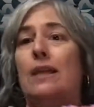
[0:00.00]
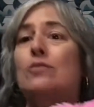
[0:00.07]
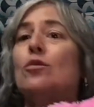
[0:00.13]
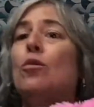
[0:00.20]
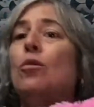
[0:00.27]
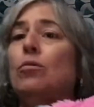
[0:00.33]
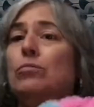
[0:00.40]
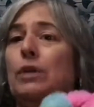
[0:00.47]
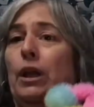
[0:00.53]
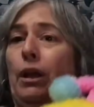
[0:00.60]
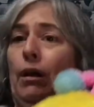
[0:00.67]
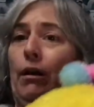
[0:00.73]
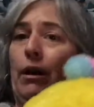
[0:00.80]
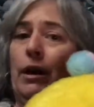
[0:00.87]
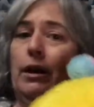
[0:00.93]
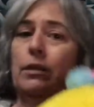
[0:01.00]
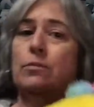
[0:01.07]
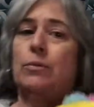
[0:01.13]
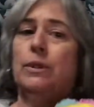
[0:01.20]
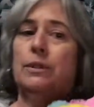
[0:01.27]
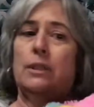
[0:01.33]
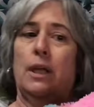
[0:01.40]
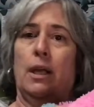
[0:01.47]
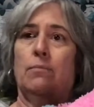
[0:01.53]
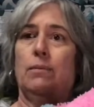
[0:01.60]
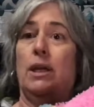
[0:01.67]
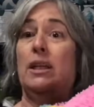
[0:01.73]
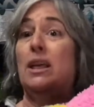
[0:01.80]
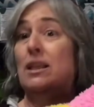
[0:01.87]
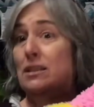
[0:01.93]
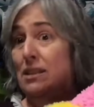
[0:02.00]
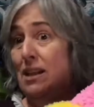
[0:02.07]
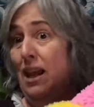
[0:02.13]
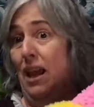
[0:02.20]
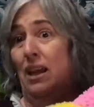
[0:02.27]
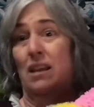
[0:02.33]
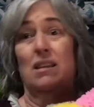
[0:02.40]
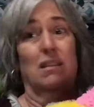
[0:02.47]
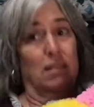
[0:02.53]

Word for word: it's cold here and it's wintertime. Again, today.